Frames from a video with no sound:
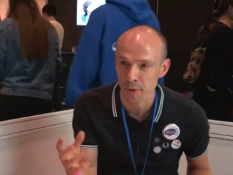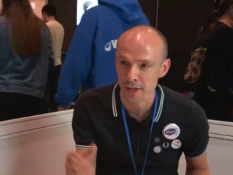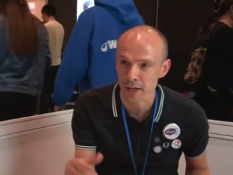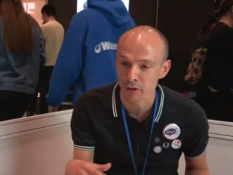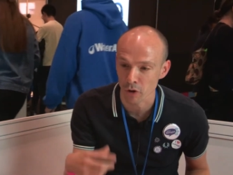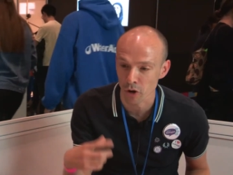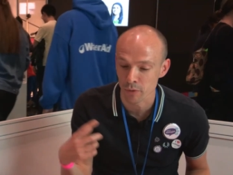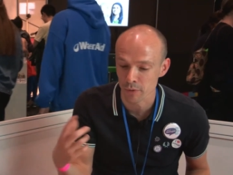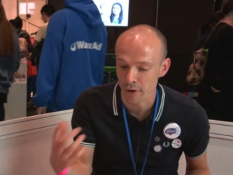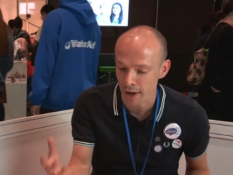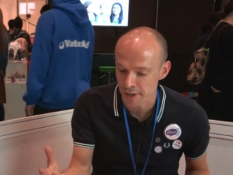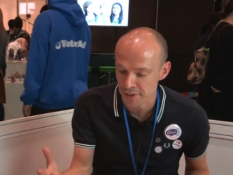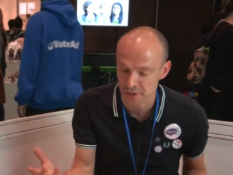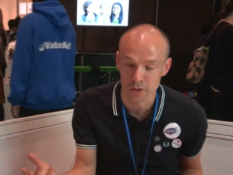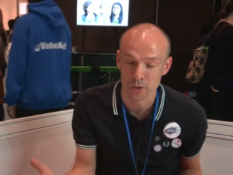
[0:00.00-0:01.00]
where you grow
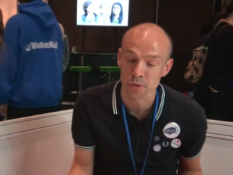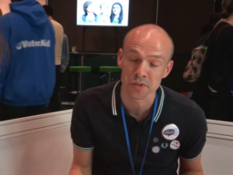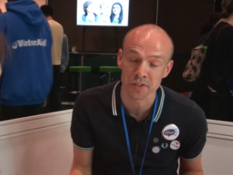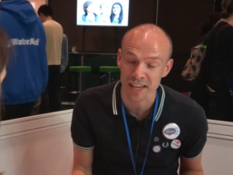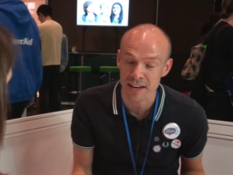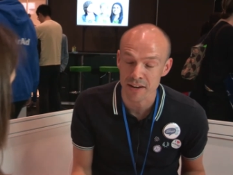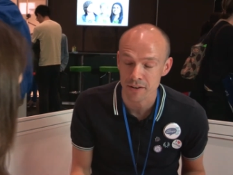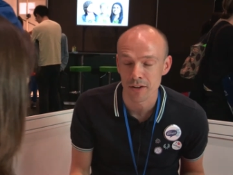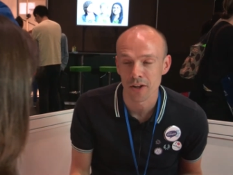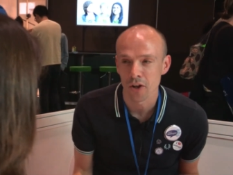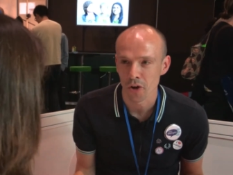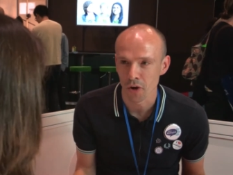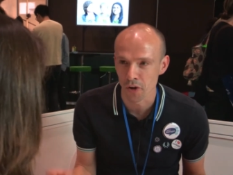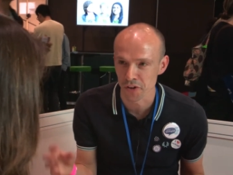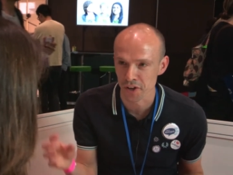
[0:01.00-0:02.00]
nice new skin yeah.
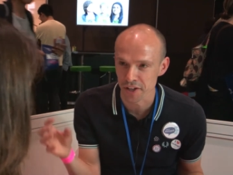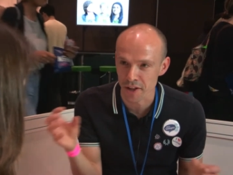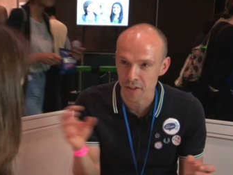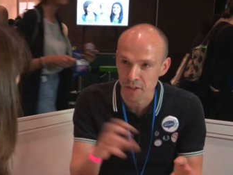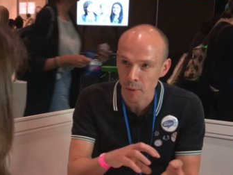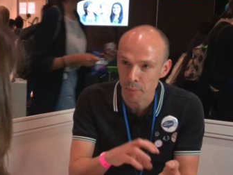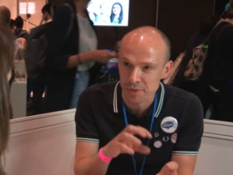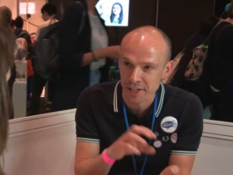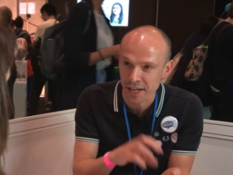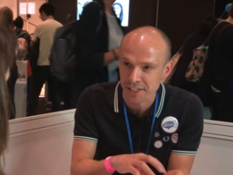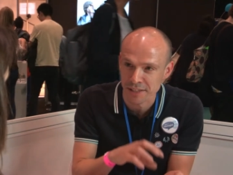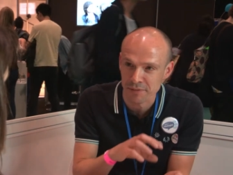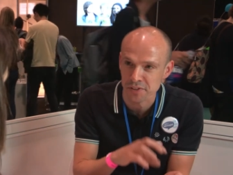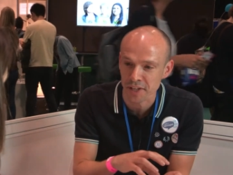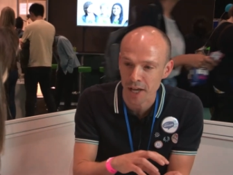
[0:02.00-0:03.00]
underneath that
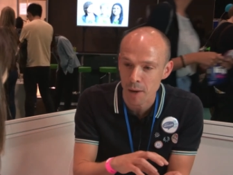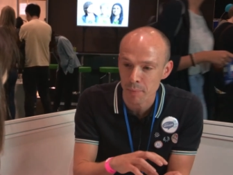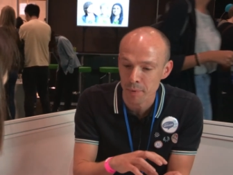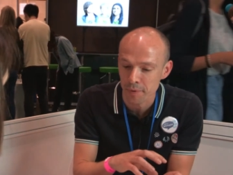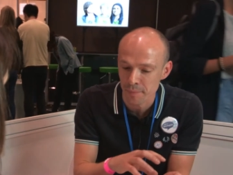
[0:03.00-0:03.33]
protective scab.